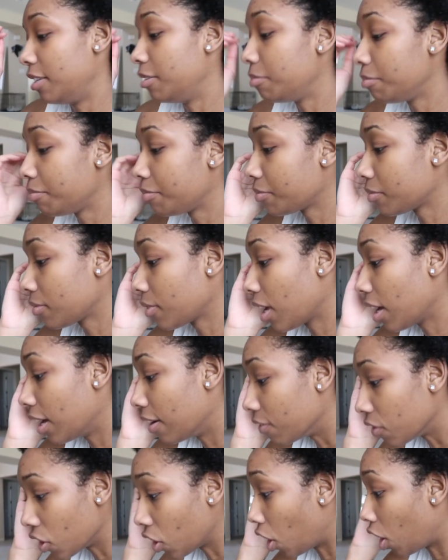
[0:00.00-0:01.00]
um,
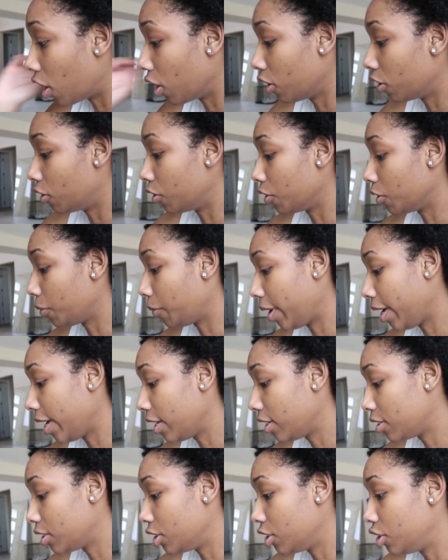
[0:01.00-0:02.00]
of the car on the
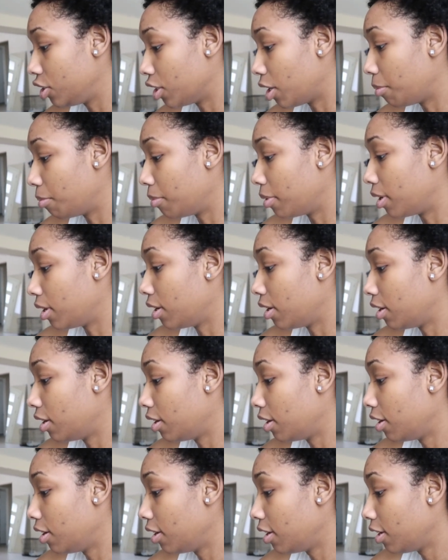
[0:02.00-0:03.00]
way to Jamba.
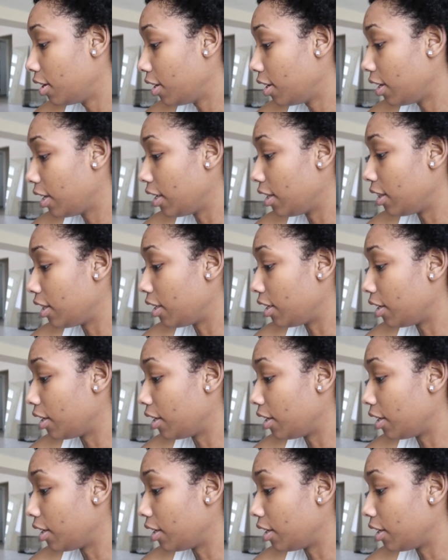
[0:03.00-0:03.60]
And